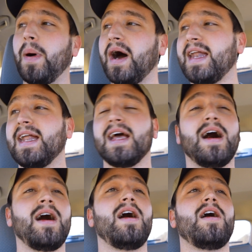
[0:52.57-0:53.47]
But
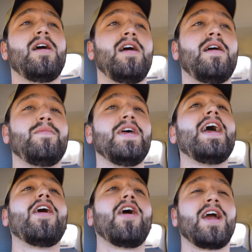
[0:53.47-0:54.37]
um,
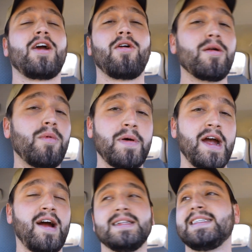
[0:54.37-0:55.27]
they are incredible
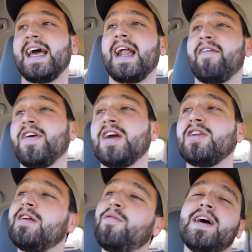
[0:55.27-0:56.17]
parents, and I
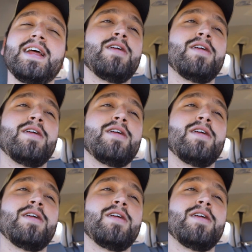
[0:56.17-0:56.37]
figured, you know what?